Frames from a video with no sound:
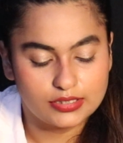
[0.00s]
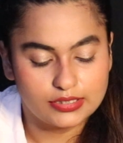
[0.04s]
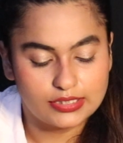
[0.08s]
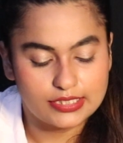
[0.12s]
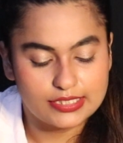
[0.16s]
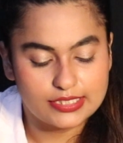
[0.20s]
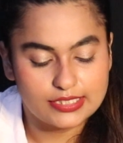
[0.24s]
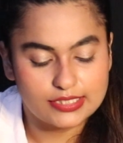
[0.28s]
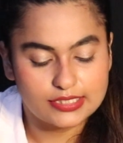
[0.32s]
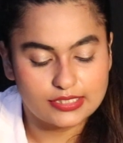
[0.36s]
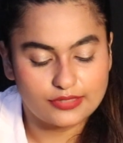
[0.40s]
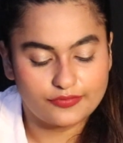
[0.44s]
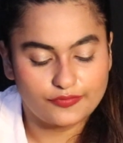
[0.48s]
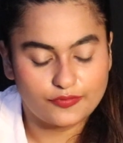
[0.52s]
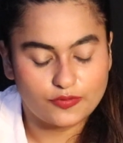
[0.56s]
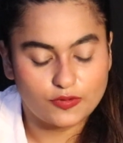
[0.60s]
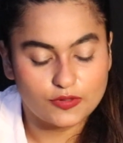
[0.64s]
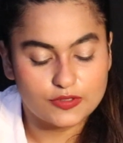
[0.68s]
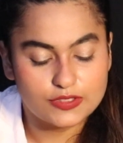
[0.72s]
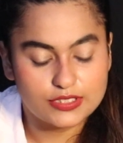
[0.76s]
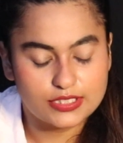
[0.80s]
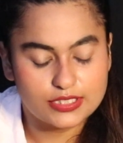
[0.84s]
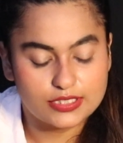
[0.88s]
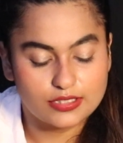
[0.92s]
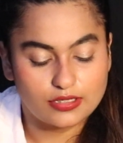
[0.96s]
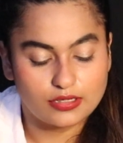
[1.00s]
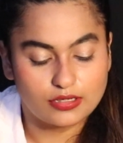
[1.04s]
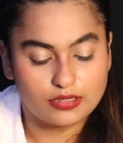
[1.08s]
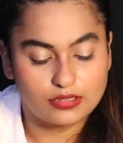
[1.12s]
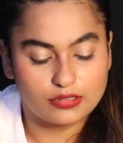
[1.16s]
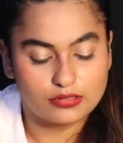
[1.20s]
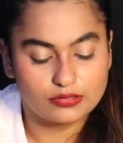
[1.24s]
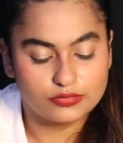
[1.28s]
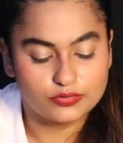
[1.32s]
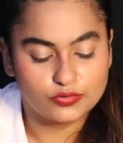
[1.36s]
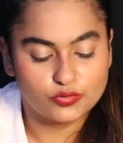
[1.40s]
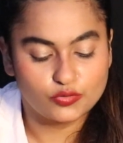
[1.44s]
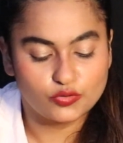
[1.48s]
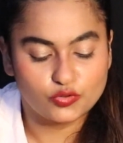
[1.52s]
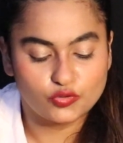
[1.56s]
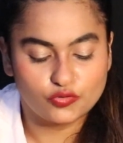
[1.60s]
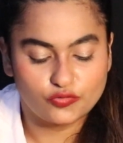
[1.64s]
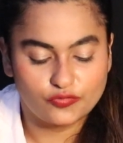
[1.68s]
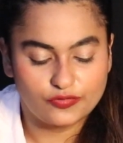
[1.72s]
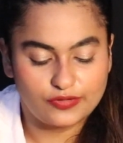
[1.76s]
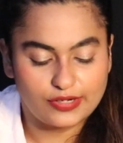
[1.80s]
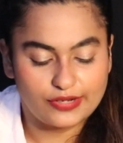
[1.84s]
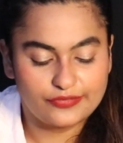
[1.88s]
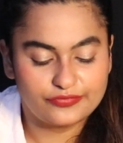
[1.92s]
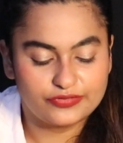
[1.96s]
this is, of course,
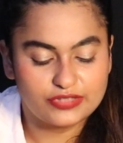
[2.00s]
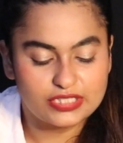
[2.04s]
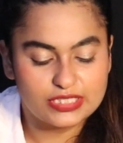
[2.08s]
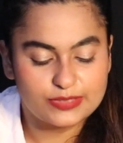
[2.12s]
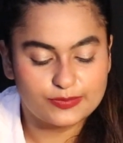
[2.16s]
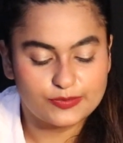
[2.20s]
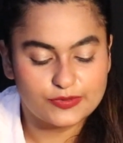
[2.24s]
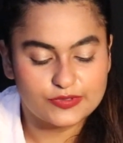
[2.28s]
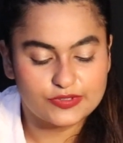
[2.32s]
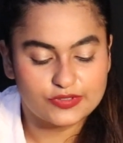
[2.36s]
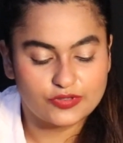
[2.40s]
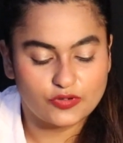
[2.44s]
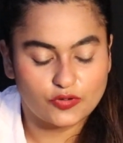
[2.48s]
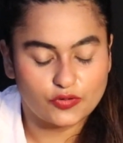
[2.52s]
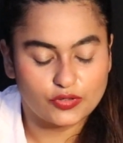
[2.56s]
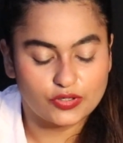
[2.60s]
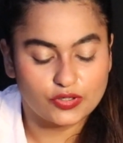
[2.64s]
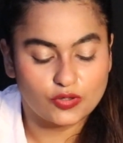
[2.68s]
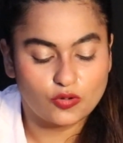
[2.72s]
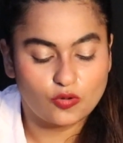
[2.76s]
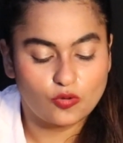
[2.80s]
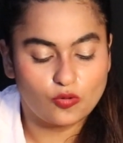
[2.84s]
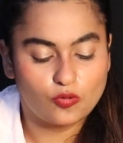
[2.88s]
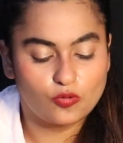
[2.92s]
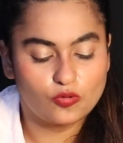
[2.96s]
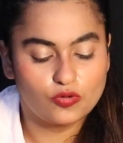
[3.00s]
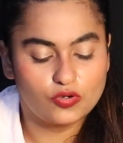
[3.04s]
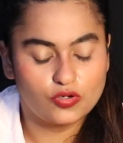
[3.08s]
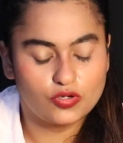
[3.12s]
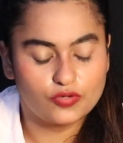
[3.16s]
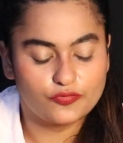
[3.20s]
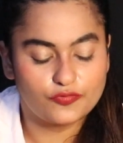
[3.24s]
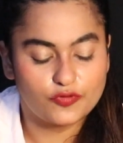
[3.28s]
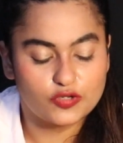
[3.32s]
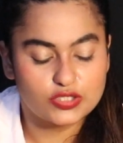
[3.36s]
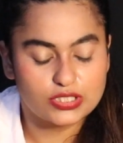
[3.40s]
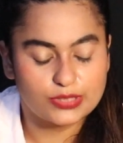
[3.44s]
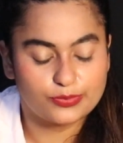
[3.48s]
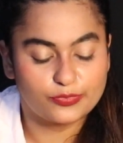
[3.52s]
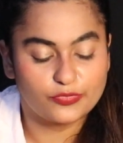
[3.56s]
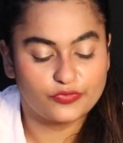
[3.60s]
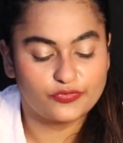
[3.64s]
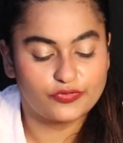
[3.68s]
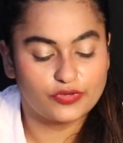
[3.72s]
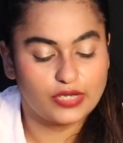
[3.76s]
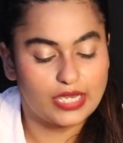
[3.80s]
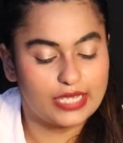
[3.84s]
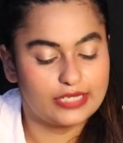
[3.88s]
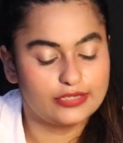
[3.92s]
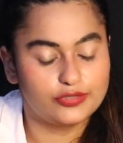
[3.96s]
you've left this person out on cold for some
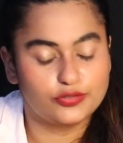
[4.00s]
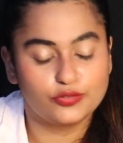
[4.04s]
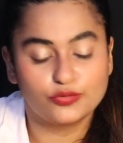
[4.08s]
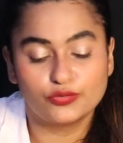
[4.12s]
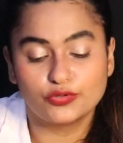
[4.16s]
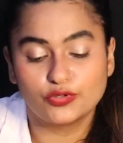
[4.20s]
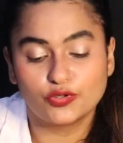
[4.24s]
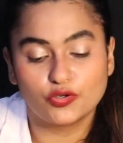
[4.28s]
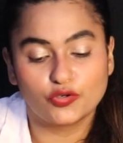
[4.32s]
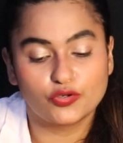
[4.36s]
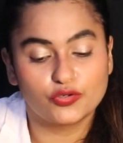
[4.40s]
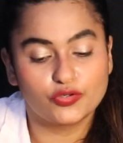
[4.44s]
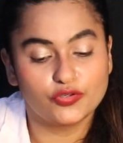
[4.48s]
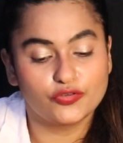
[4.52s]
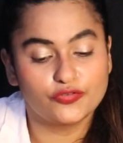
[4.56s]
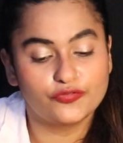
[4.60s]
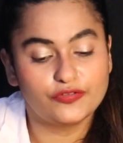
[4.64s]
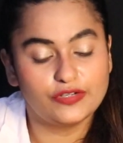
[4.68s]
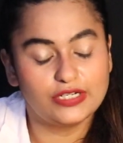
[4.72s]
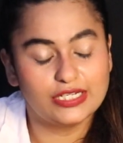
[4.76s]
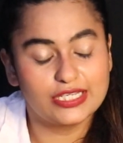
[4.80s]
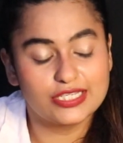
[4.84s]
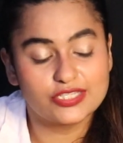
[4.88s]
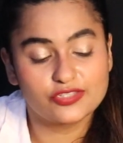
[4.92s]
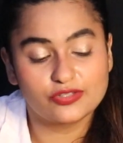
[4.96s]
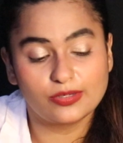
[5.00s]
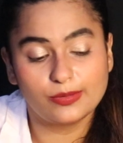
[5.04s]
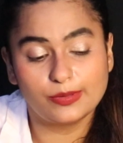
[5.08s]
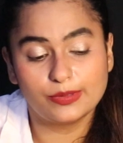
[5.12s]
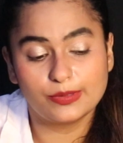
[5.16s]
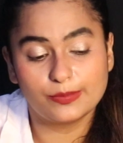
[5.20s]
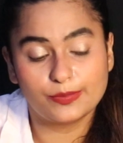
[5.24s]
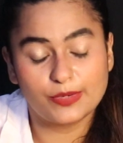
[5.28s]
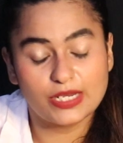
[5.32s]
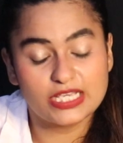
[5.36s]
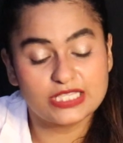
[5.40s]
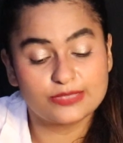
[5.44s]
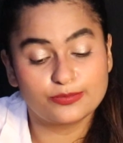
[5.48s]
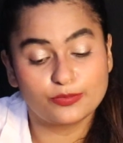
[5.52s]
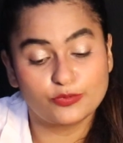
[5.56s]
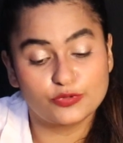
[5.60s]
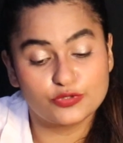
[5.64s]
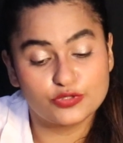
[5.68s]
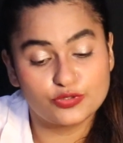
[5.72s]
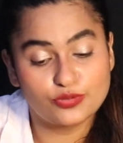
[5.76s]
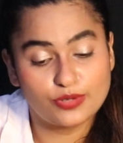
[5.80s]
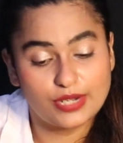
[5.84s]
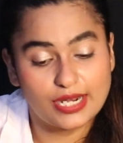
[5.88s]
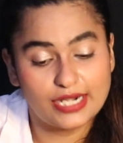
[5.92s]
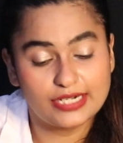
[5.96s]
of, and you're feeling extremely depressed
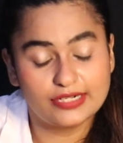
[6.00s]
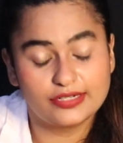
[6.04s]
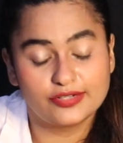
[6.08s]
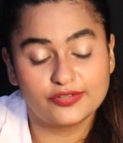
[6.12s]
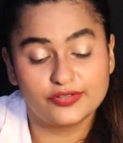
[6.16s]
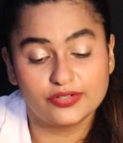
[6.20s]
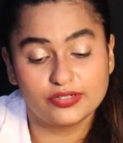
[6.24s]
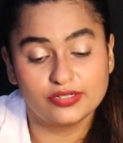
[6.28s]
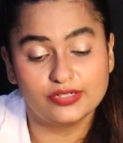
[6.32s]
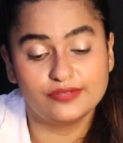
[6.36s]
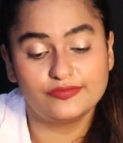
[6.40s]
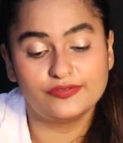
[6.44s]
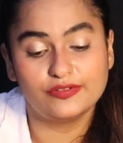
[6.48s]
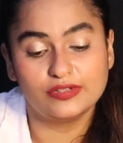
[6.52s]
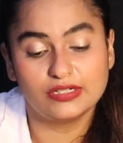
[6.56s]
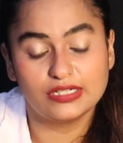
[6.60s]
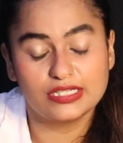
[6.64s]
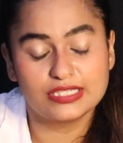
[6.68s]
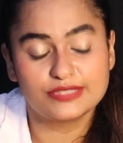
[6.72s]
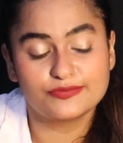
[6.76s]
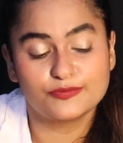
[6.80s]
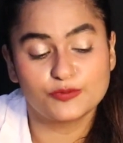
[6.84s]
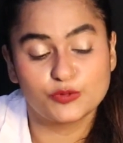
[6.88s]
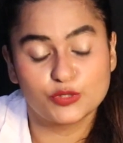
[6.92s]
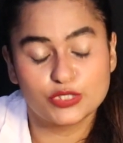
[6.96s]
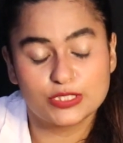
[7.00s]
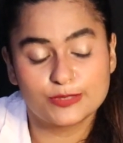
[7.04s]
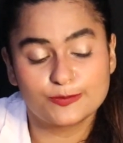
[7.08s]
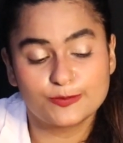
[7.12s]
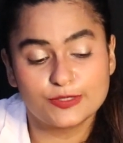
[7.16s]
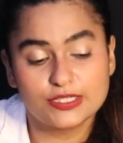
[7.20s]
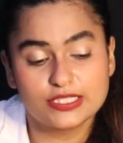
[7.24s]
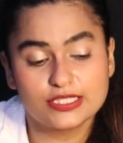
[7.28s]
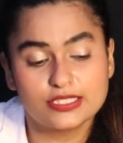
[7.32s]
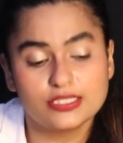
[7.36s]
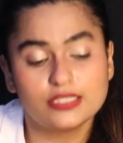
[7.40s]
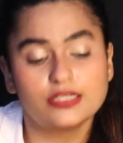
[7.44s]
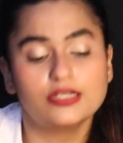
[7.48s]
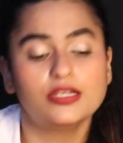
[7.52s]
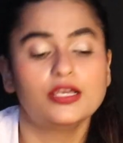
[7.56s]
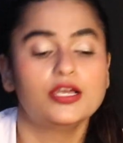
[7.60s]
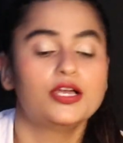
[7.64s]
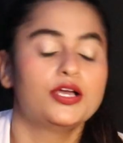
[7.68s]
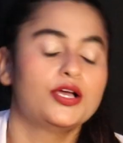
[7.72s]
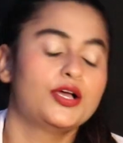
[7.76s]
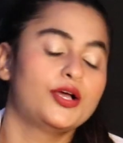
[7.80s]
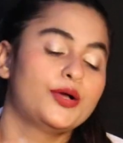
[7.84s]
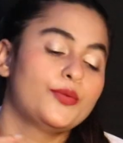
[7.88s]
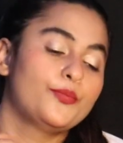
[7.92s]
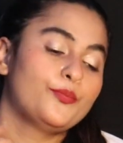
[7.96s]
because you had real feelings for this person,
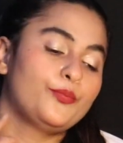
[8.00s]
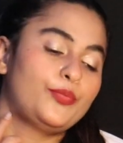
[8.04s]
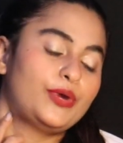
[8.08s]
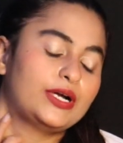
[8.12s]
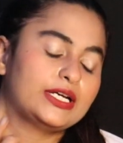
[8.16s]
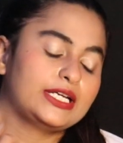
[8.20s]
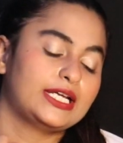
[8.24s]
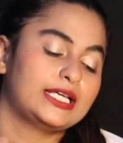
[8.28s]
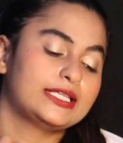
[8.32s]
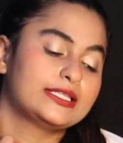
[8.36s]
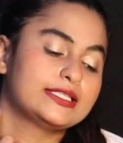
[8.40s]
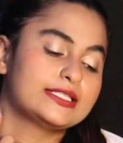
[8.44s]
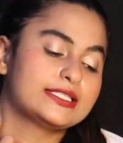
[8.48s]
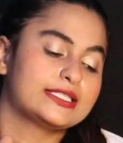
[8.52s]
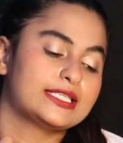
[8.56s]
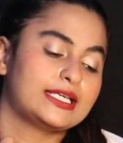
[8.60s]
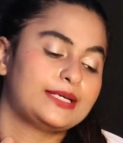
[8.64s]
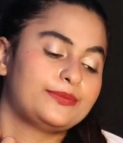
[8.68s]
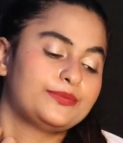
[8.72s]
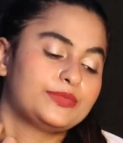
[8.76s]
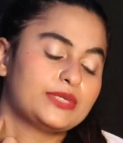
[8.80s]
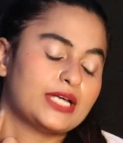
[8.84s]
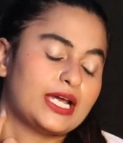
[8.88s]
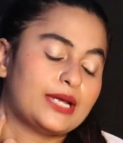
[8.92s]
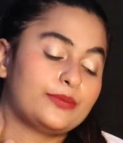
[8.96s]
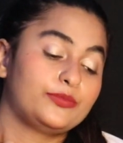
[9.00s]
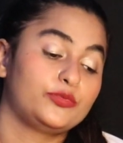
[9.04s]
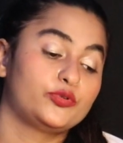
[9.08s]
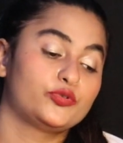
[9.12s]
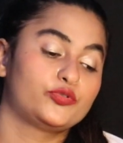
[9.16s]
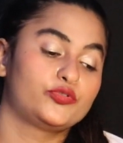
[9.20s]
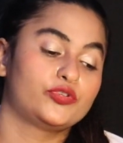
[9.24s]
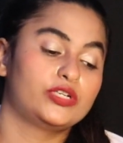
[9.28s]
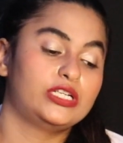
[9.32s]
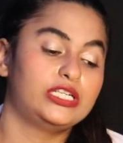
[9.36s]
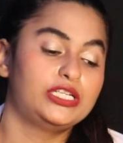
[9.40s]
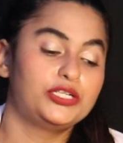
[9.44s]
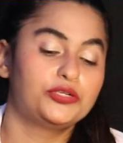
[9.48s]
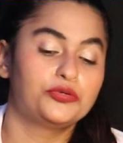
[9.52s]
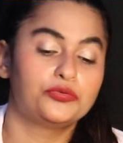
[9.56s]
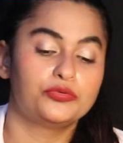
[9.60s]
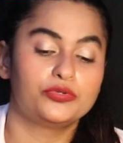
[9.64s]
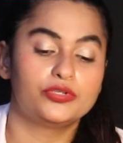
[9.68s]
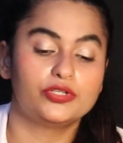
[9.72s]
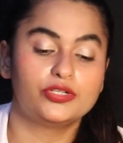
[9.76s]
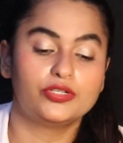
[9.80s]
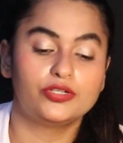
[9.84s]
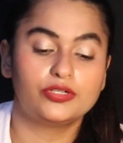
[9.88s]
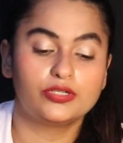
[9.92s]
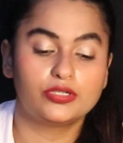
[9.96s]
but at the same time you really
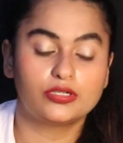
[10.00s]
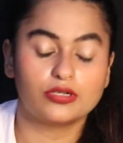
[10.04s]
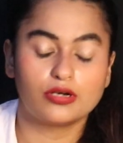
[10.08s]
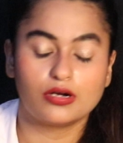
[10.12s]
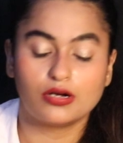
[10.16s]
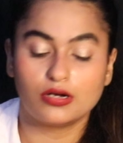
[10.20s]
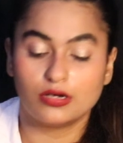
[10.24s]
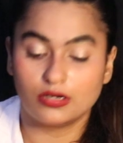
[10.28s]
couldn't